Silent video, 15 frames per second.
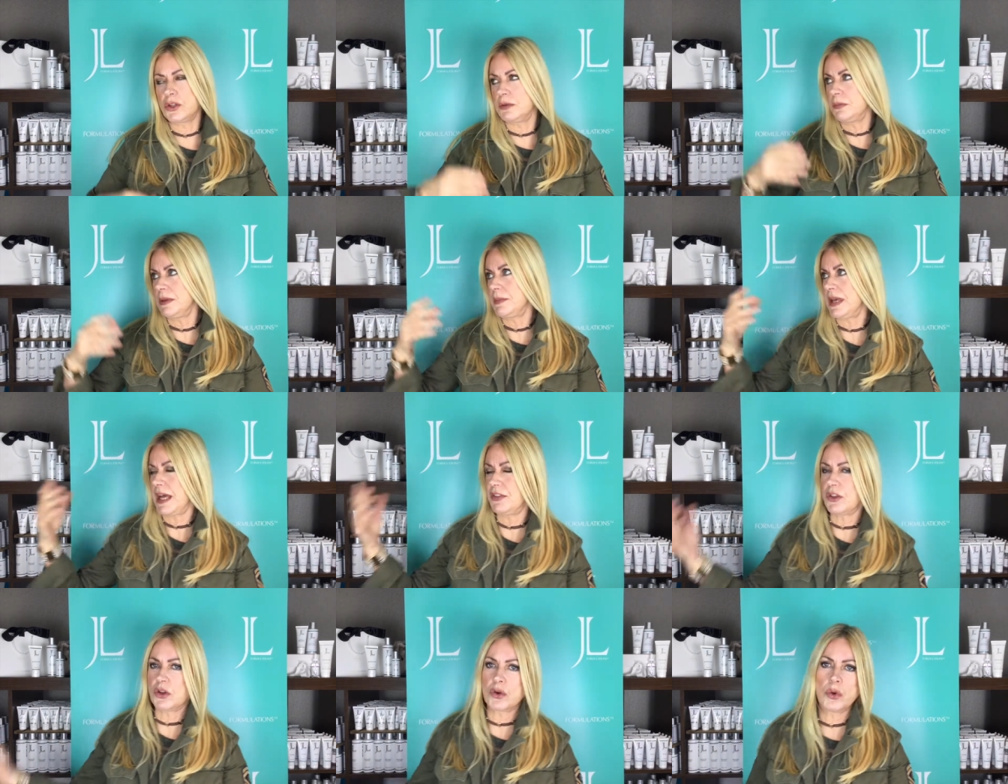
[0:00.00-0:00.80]
you've maybe had
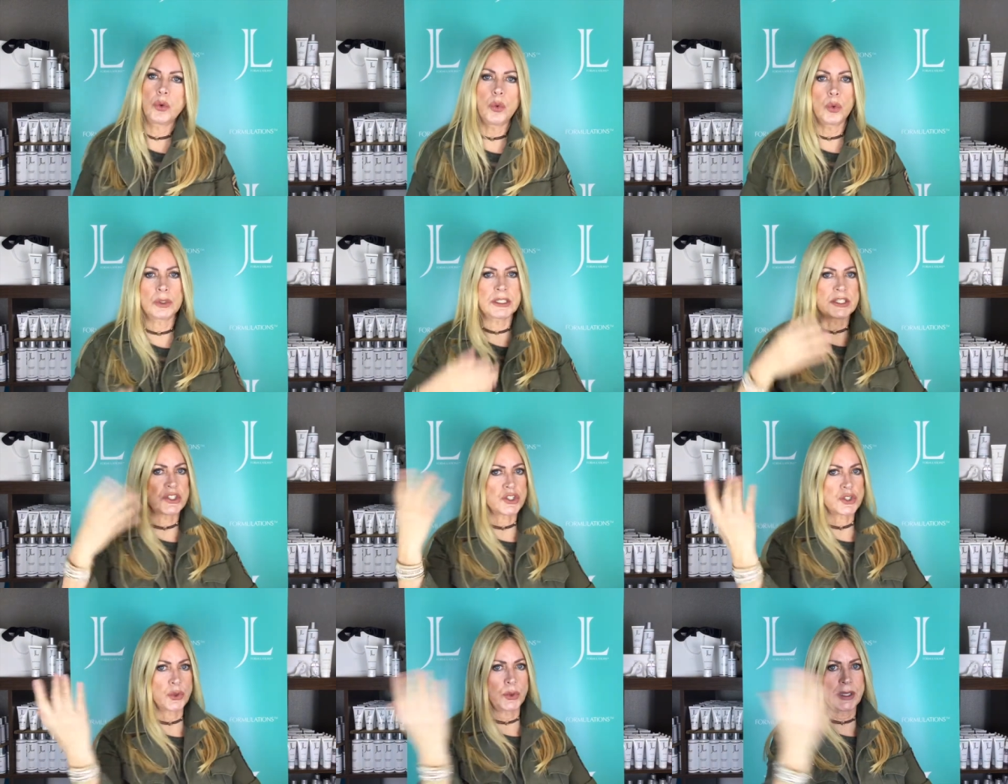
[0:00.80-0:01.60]
the cold and it's
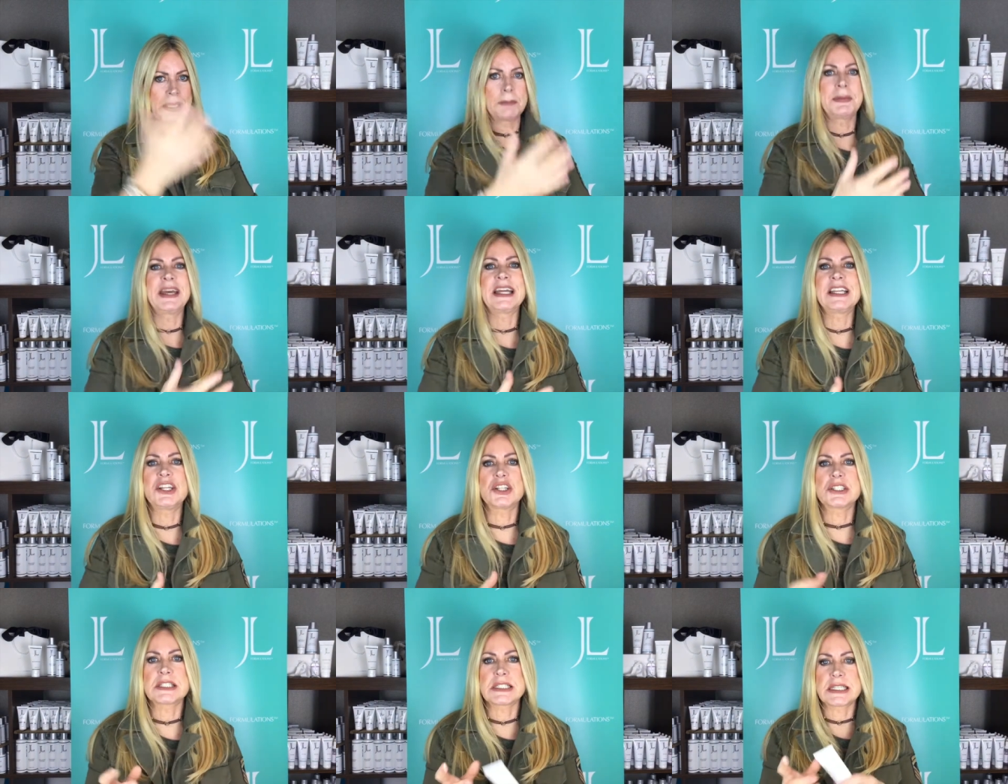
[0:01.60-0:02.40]
showing a bit in
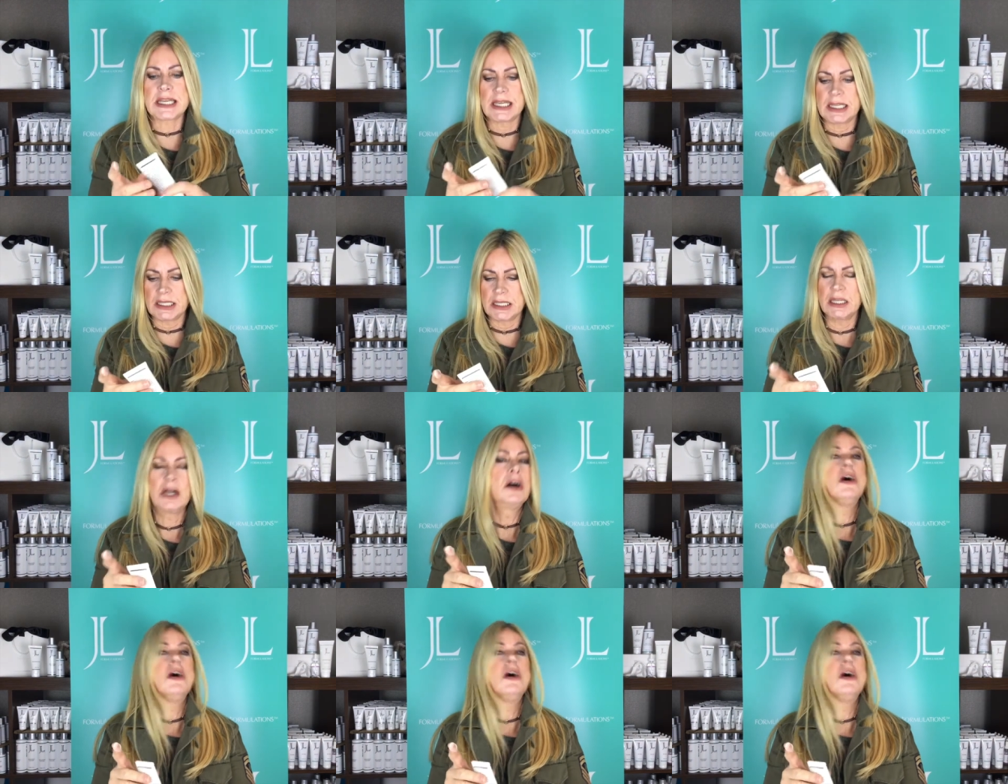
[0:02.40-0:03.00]
your skin,